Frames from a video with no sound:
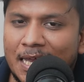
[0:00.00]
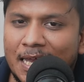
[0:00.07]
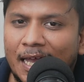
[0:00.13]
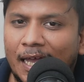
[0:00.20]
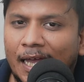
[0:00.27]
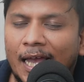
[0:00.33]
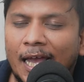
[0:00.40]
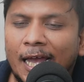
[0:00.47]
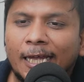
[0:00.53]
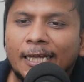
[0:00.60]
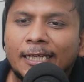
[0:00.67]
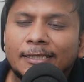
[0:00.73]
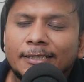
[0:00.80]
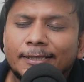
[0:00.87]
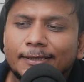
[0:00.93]

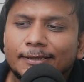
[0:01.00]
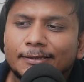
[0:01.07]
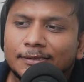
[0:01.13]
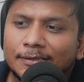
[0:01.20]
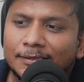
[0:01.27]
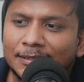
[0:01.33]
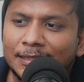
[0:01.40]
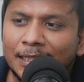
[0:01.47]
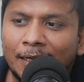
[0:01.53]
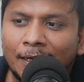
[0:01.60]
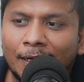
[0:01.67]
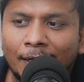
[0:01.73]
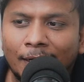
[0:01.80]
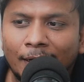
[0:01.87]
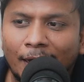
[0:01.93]
And
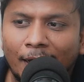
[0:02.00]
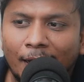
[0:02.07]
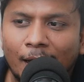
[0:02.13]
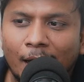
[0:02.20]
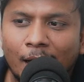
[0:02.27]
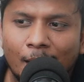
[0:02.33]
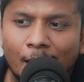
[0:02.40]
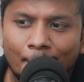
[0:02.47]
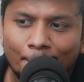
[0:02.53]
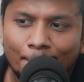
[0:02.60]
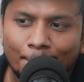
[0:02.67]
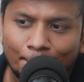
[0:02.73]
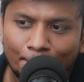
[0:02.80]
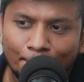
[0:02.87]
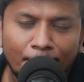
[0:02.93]
the
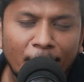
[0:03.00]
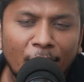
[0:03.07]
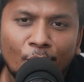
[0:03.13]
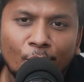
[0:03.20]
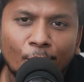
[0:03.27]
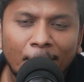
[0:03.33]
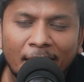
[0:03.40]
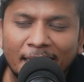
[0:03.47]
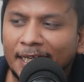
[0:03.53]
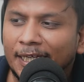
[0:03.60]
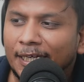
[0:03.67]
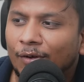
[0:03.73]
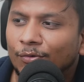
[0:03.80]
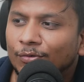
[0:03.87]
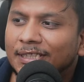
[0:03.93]
again, I
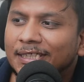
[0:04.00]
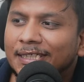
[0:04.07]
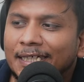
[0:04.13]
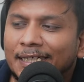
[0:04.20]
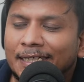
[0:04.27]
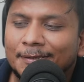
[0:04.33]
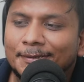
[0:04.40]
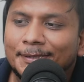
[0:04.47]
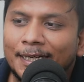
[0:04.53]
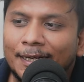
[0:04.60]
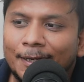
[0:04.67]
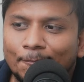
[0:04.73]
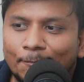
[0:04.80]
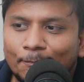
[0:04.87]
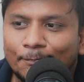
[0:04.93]
would say the
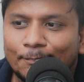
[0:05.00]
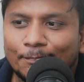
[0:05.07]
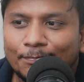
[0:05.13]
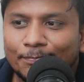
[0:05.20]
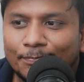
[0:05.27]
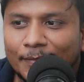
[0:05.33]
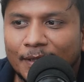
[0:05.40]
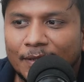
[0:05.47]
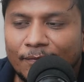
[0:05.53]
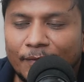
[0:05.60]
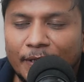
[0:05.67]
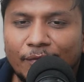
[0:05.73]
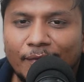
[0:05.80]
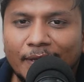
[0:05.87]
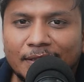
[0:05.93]

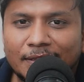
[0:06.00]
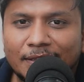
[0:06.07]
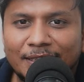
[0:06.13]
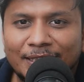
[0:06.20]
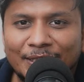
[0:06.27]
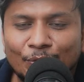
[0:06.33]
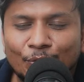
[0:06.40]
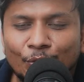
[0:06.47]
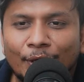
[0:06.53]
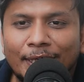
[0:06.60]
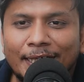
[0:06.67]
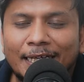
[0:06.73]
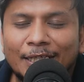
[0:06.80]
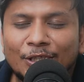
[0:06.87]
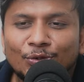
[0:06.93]
frequency do not tell
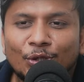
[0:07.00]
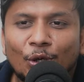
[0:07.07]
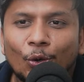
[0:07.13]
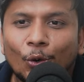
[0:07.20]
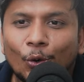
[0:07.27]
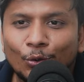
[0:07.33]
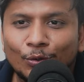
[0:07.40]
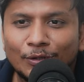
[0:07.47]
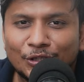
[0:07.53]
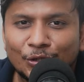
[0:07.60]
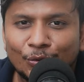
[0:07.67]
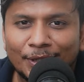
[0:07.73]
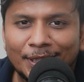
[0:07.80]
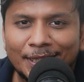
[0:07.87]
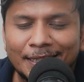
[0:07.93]
you the whole
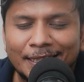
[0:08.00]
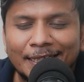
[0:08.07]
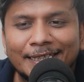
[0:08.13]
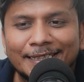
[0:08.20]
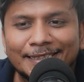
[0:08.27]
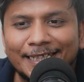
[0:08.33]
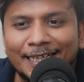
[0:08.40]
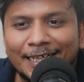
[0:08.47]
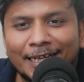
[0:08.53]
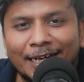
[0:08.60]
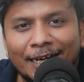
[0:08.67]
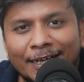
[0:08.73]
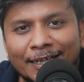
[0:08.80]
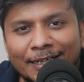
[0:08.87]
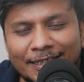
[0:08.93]
story. There
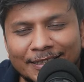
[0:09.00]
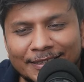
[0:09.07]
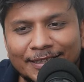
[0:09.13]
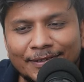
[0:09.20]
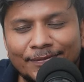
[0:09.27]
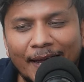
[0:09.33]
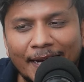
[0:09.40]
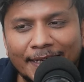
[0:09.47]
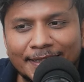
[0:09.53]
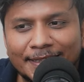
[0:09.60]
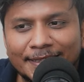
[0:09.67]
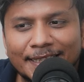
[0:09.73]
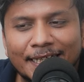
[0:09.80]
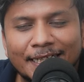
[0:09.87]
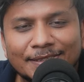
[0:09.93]
are other factors
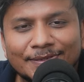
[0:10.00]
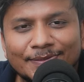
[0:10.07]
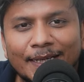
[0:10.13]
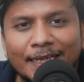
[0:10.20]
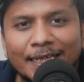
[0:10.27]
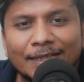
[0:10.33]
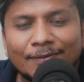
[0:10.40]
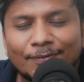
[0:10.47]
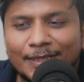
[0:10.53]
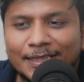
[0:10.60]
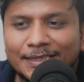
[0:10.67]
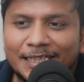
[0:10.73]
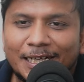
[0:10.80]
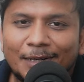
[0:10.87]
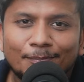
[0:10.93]
as well, for
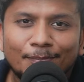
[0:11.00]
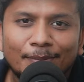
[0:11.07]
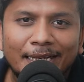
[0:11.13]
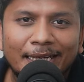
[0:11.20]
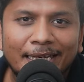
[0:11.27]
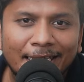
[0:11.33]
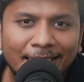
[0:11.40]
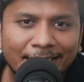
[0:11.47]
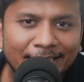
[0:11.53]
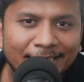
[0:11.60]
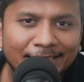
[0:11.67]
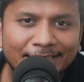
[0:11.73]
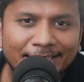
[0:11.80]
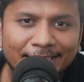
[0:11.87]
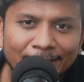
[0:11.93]
example
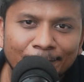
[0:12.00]
latency.